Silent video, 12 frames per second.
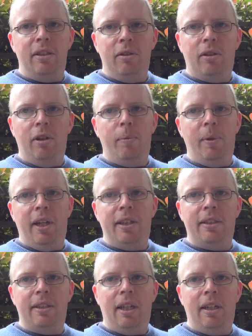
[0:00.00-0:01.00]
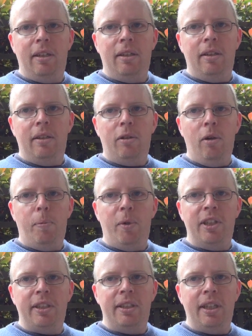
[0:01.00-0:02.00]
new globalized
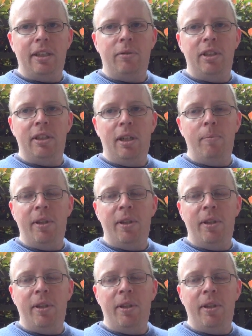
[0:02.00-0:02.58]
corporation tax regime.